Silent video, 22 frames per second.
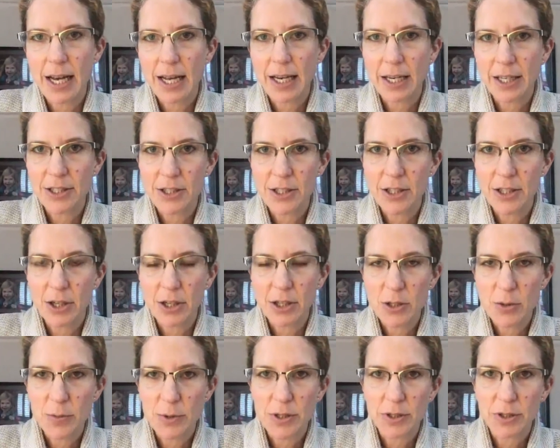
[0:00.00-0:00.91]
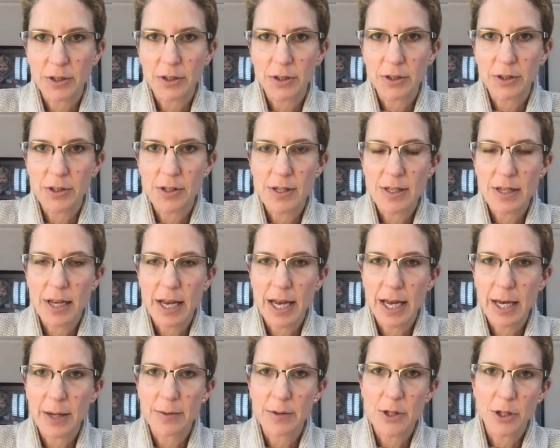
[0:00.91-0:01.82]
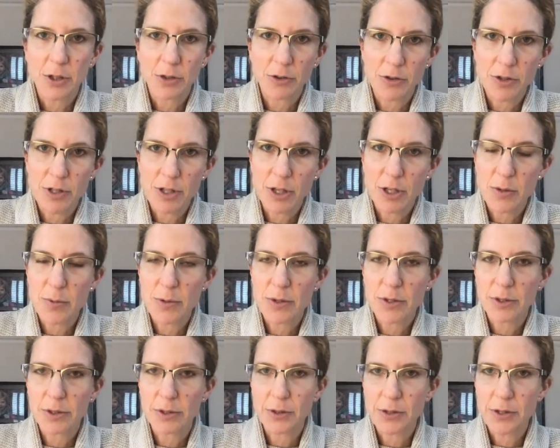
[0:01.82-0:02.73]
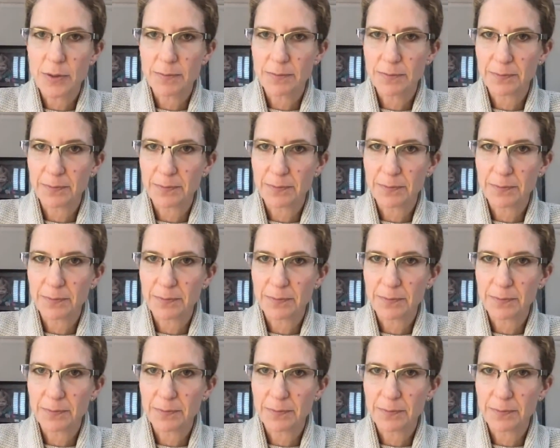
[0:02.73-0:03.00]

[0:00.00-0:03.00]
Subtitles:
London hospitals, children's hospitals,